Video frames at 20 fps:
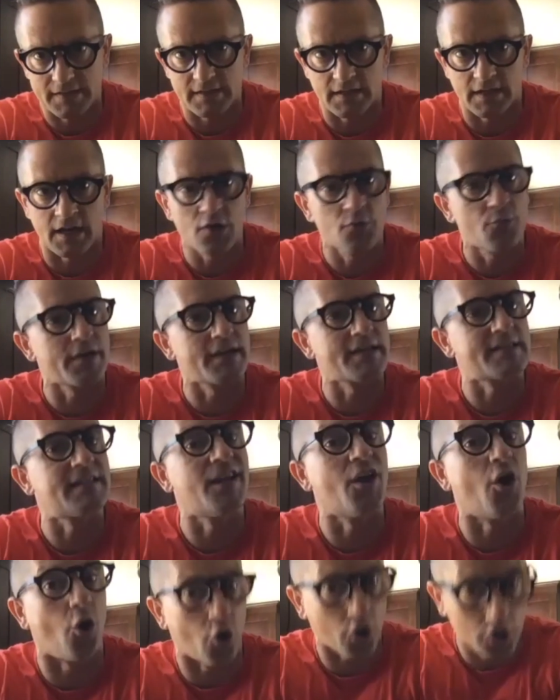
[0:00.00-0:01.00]
And I don't want to say
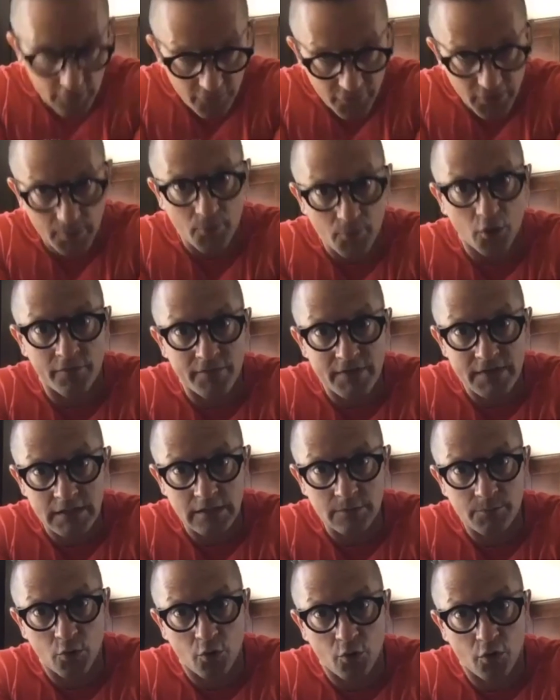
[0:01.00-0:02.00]
all of them, obviously,
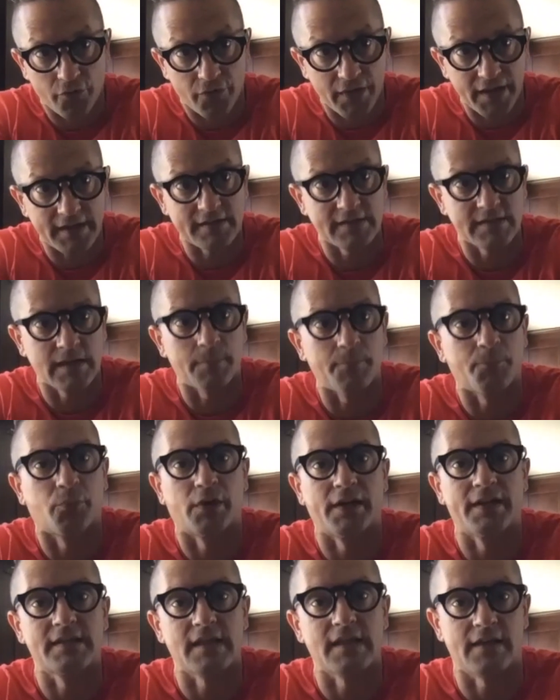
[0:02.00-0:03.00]
because there are some
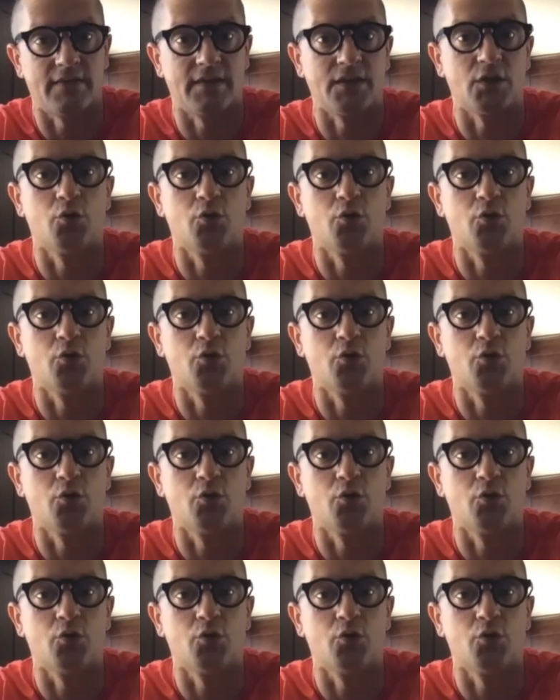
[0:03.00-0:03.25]
brands, I think,